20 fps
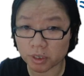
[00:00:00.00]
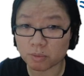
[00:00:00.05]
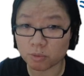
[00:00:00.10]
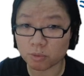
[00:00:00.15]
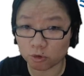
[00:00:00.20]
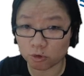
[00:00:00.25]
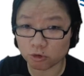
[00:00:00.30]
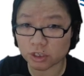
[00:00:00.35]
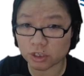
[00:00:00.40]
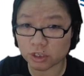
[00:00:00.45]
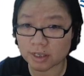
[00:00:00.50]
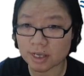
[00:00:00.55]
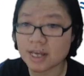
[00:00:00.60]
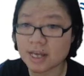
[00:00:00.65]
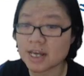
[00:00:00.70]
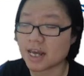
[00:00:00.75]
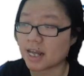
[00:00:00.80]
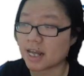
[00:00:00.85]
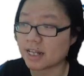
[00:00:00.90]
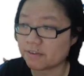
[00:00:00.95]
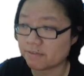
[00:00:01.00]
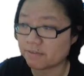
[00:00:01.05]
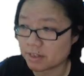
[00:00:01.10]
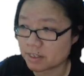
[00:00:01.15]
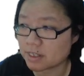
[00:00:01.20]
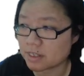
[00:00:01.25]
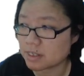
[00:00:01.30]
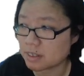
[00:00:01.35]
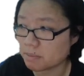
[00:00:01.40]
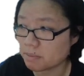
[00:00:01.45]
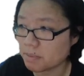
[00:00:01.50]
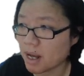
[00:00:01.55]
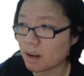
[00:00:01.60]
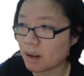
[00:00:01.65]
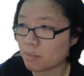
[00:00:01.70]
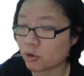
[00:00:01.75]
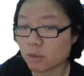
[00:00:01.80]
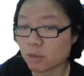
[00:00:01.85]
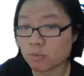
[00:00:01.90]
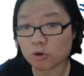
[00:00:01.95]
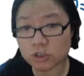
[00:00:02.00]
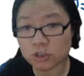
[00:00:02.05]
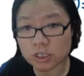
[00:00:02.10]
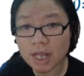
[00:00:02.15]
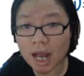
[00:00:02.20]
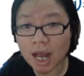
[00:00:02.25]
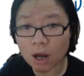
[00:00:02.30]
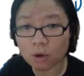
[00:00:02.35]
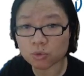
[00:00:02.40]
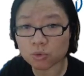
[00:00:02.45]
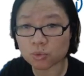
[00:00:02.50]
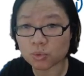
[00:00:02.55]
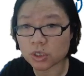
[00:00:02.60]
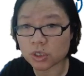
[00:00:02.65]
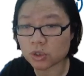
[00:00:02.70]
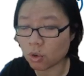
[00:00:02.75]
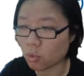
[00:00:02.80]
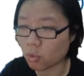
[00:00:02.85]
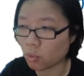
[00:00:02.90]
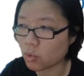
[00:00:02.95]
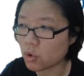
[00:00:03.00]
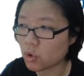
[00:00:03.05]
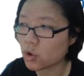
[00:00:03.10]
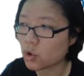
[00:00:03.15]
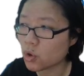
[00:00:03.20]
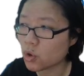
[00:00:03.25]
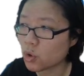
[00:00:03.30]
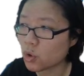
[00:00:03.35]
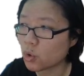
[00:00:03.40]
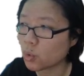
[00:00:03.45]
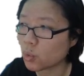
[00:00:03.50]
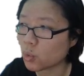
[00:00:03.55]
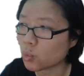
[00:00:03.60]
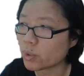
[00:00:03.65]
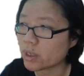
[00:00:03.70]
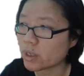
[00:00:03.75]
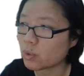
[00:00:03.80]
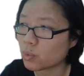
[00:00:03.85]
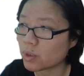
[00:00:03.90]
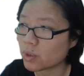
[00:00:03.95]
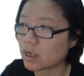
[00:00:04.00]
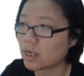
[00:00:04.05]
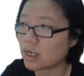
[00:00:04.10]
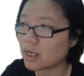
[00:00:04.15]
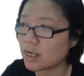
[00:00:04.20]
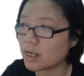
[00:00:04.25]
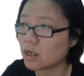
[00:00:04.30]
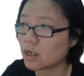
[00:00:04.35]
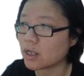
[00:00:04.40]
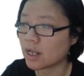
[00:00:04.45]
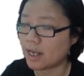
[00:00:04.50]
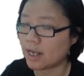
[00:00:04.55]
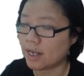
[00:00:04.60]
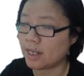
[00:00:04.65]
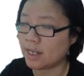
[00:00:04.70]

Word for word: motion? And if it's in simple harmonic motion, how do we know? We were in